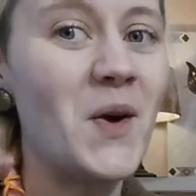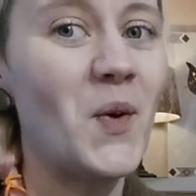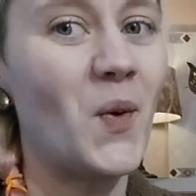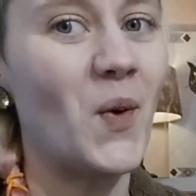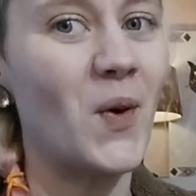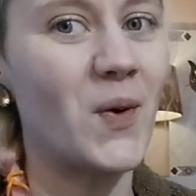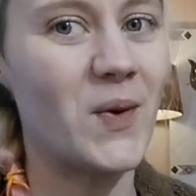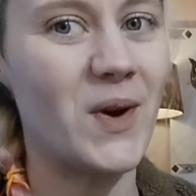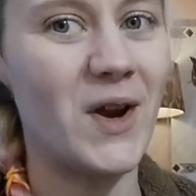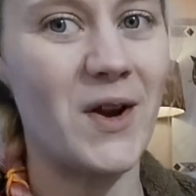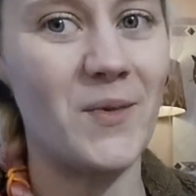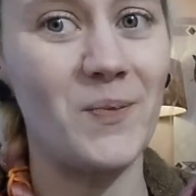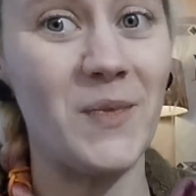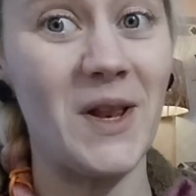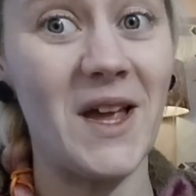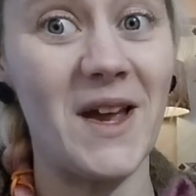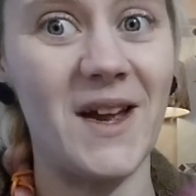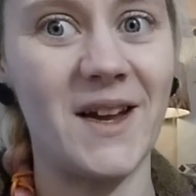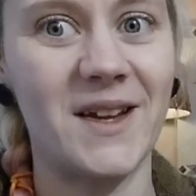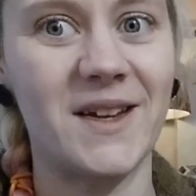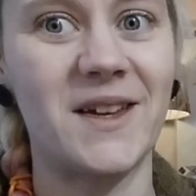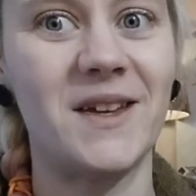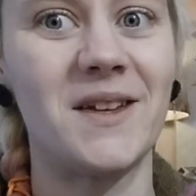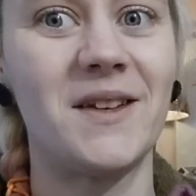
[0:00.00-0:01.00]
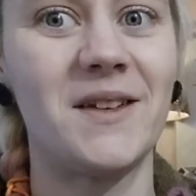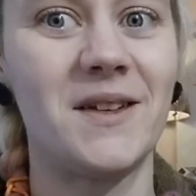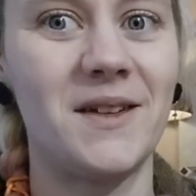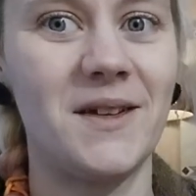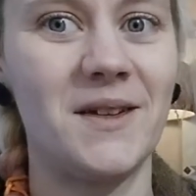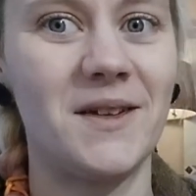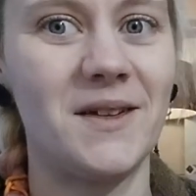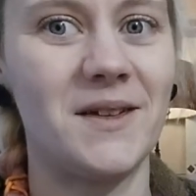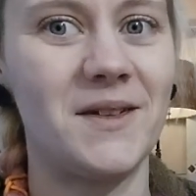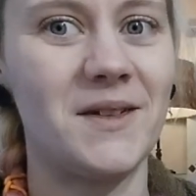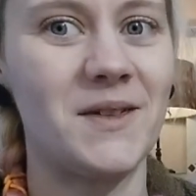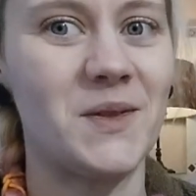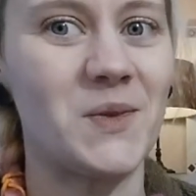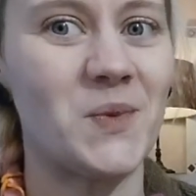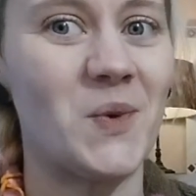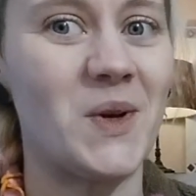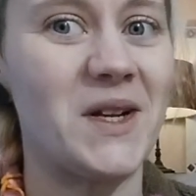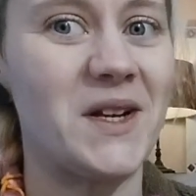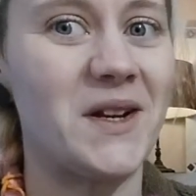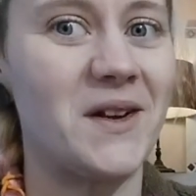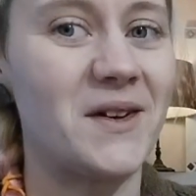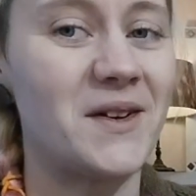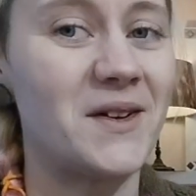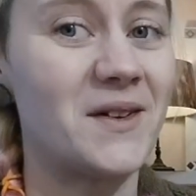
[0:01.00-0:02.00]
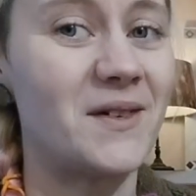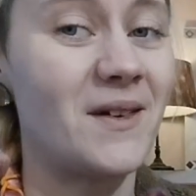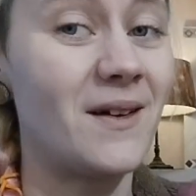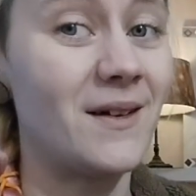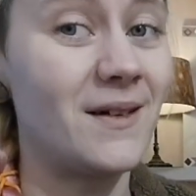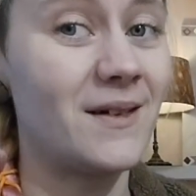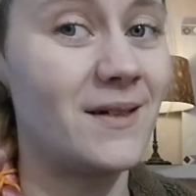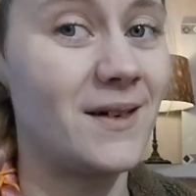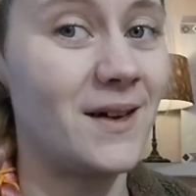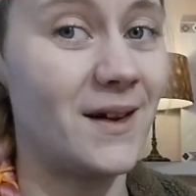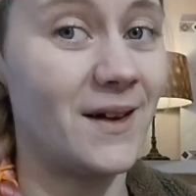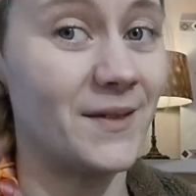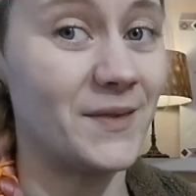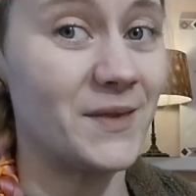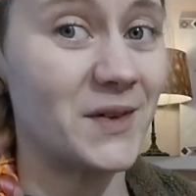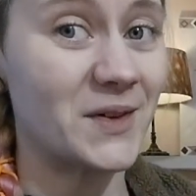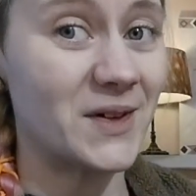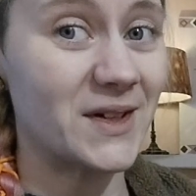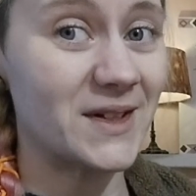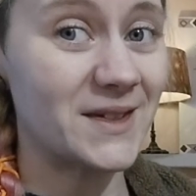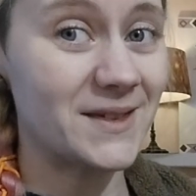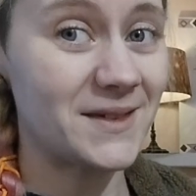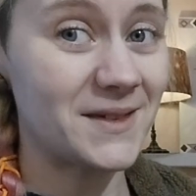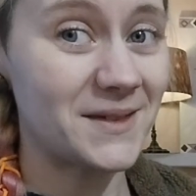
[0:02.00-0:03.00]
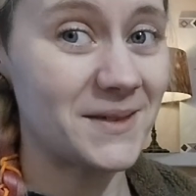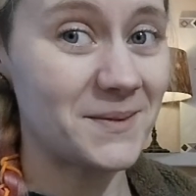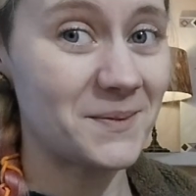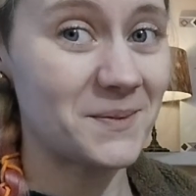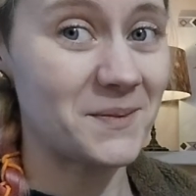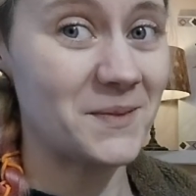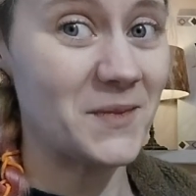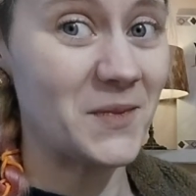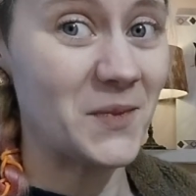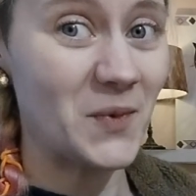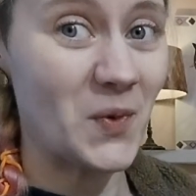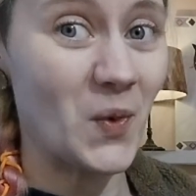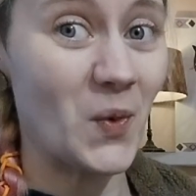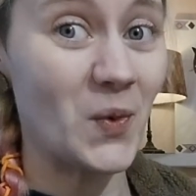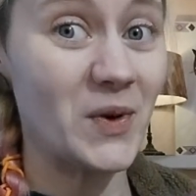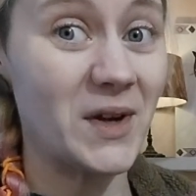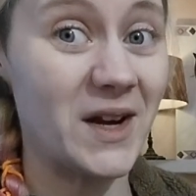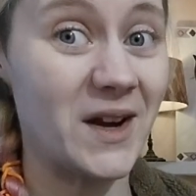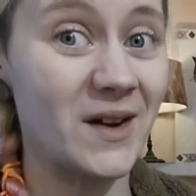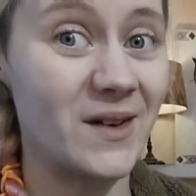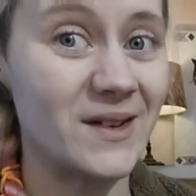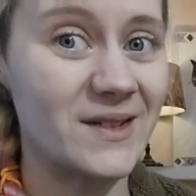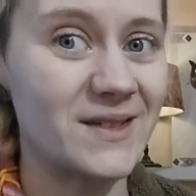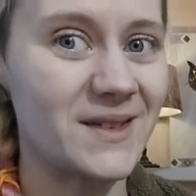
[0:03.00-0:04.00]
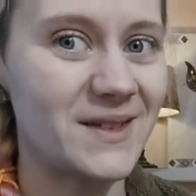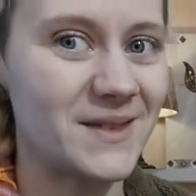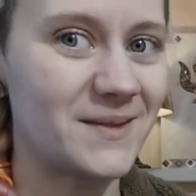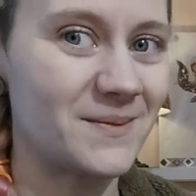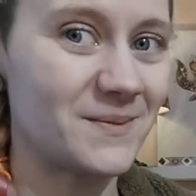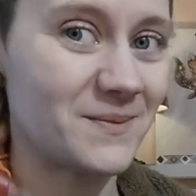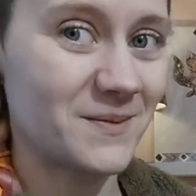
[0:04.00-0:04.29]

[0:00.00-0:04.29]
or a black sweater under it or near it,